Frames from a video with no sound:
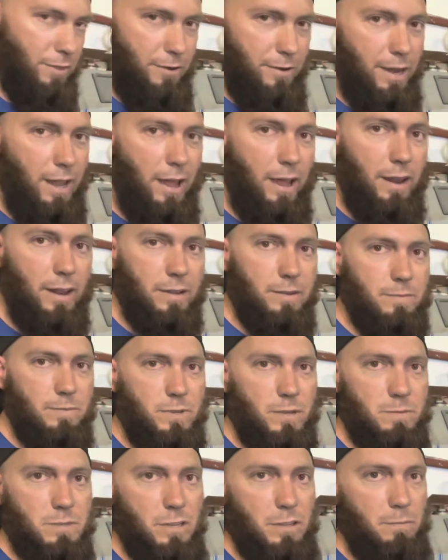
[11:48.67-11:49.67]
or not, I'm
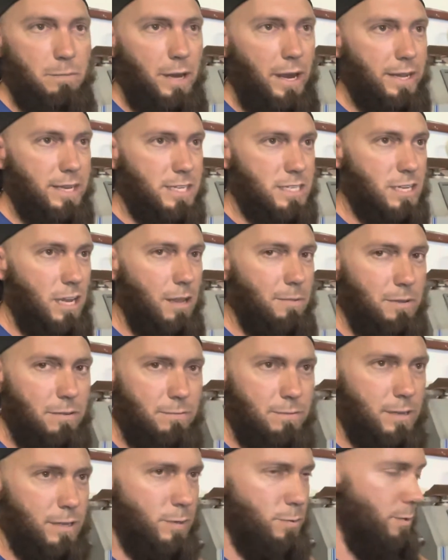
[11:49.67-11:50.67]
sure the body shop can
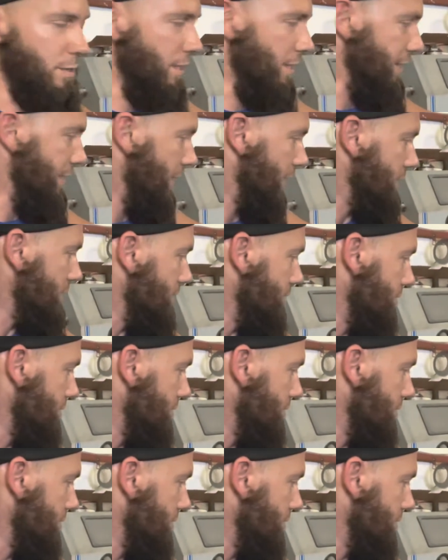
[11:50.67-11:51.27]
fucking work on that too.